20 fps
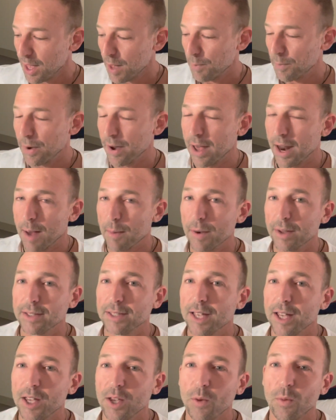but I'm gonna
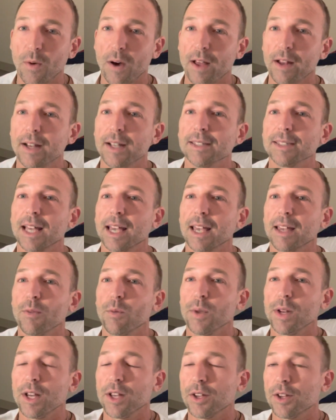tell you what is like,
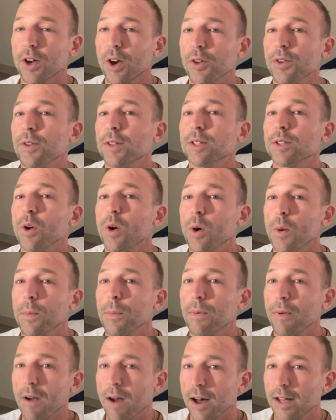when you go through this whole
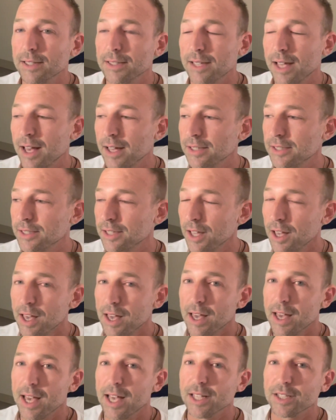process,
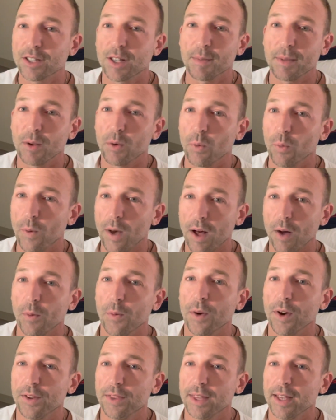it's gonna be well
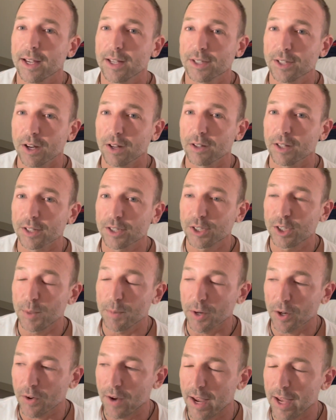worth it, because you're gonna look super
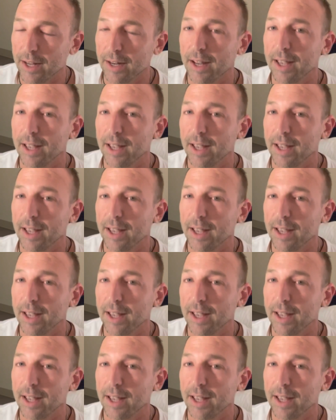great.